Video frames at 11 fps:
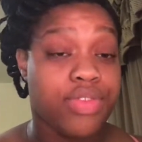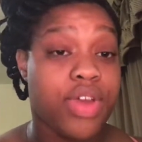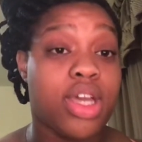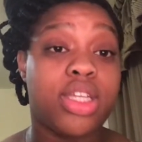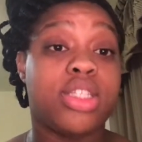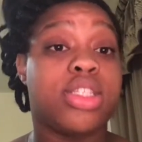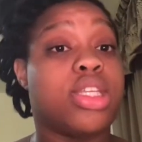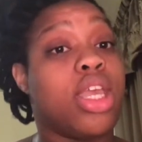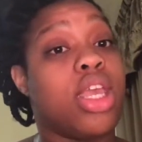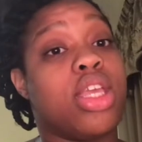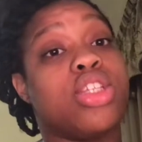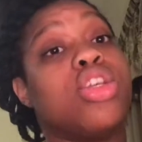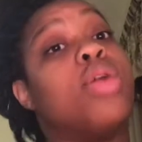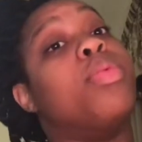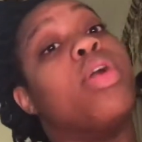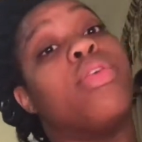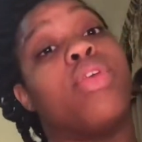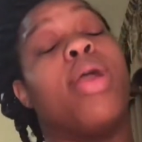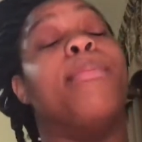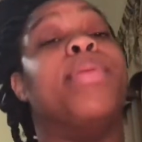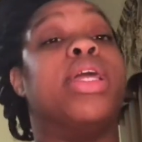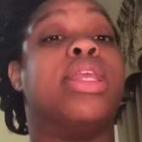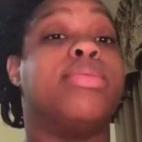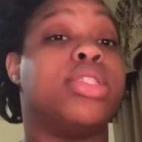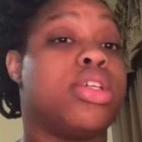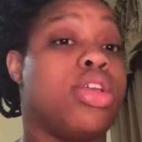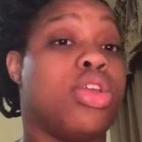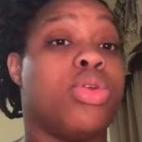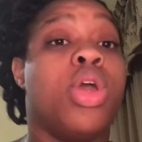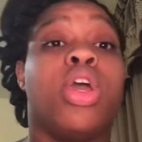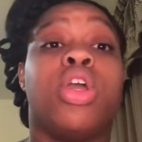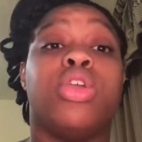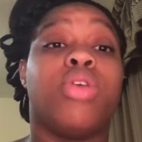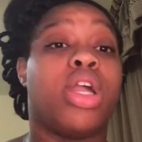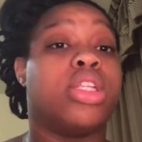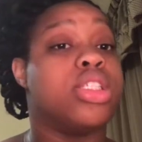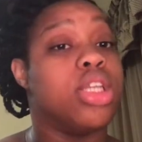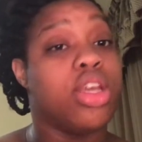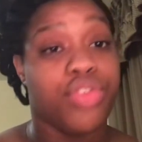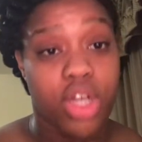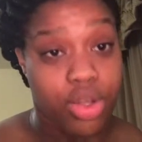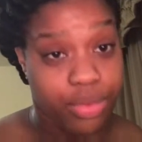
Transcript: I understand it's your boyfriend, but let me tell you, you honestly never know.